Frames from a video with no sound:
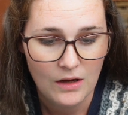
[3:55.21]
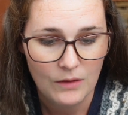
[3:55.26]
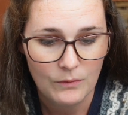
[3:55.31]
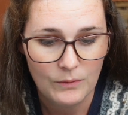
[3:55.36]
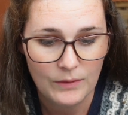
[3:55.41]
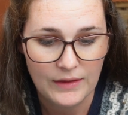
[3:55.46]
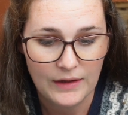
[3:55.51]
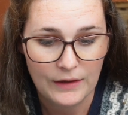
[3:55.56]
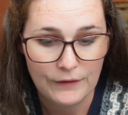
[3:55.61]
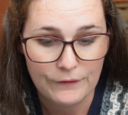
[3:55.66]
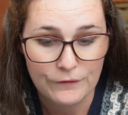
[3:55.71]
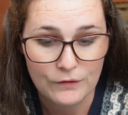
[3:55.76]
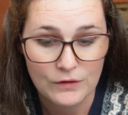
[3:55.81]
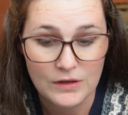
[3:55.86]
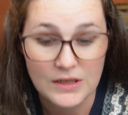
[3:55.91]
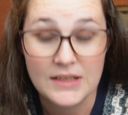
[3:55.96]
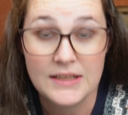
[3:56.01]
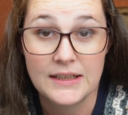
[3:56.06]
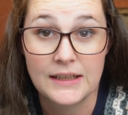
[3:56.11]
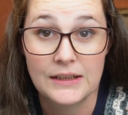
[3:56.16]
with our
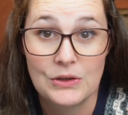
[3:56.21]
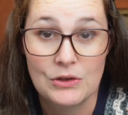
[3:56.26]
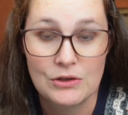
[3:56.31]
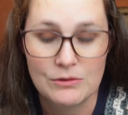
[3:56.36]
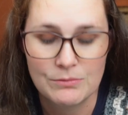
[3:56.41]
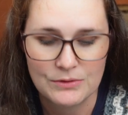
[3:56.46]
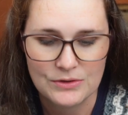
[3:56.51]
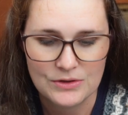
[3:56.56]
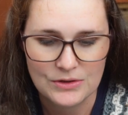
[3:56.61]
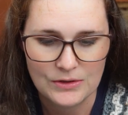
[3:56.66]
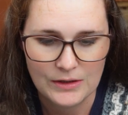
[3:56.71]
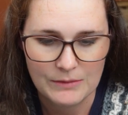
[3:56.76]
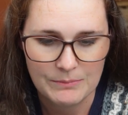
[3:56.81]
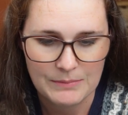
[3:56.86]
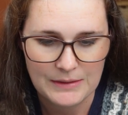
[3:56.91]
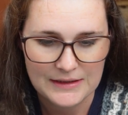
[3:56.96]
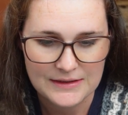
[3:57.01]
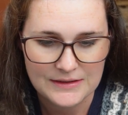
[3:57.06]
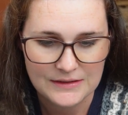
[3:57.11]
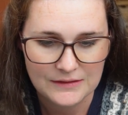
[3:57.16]
free downloadable sewing
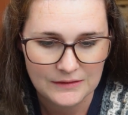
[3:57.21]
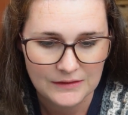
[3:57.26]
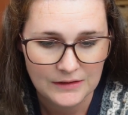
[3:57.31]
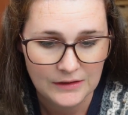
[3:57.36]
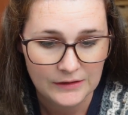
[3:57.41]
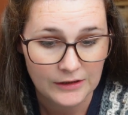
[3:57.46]
pattern.